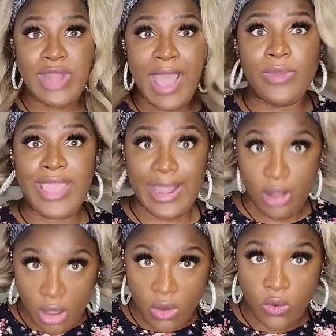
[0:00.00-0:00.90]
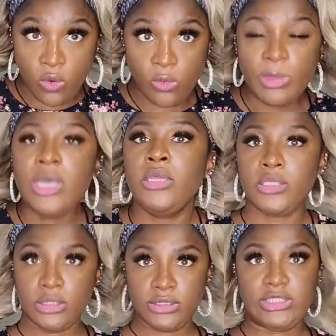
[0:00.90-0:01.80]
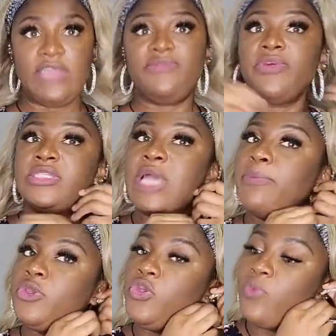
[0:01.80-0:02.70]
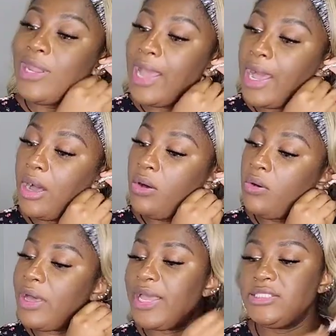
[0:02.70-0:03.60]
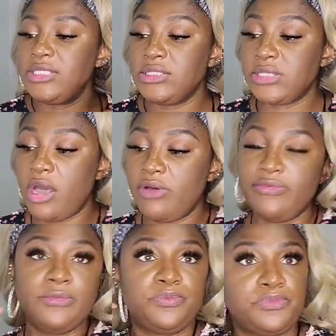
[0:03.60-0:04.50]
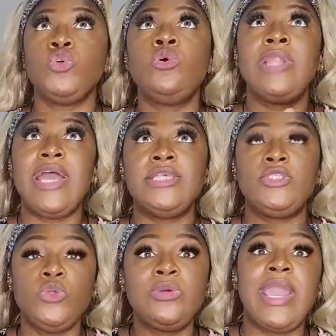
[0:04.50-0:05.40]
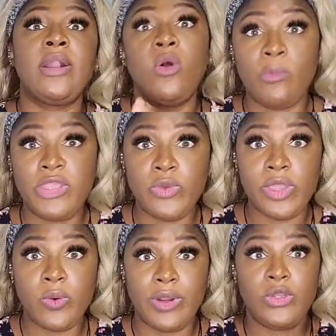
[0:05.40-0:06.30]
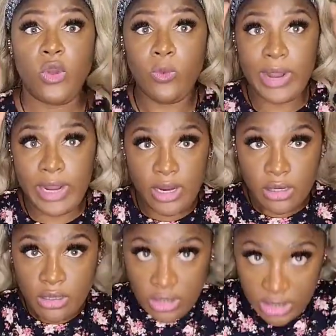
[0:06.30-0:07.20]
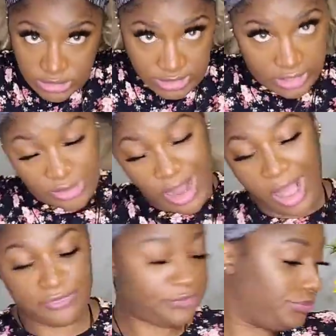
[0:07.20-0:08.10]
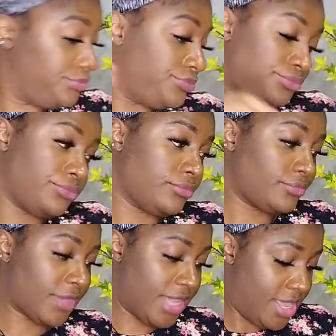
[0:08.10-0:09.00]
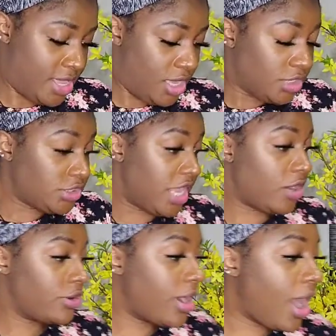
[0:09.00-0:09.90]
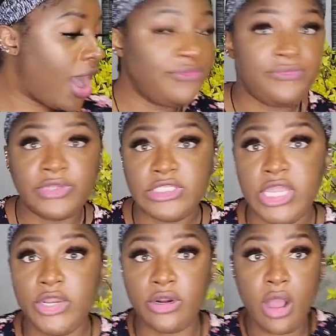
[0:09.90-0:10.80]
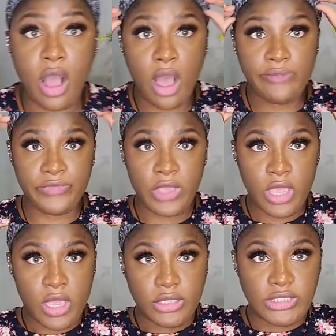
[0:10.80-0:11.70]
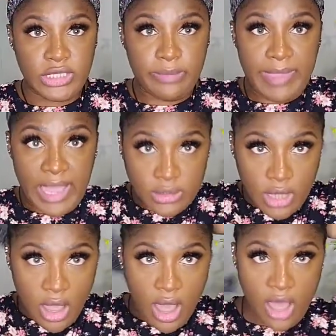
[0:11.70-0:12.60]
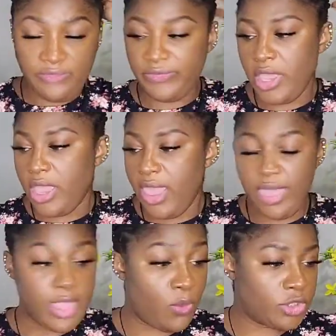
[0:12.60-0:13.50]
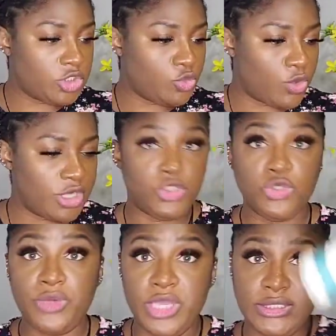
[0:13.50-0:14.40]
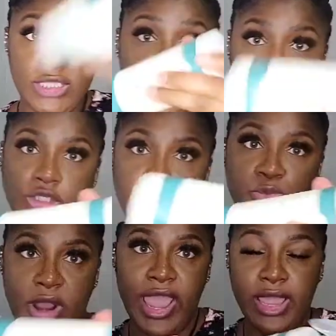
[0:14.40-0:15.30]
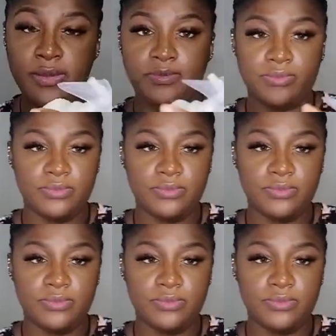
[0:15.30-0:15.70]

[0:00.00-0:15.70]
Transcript: now get home, say for example, you went out, I got to take this off. As you get home and you ain't going nowhere, take her off Take her off, take her off, take the band off, and then what you want to do is take your spray,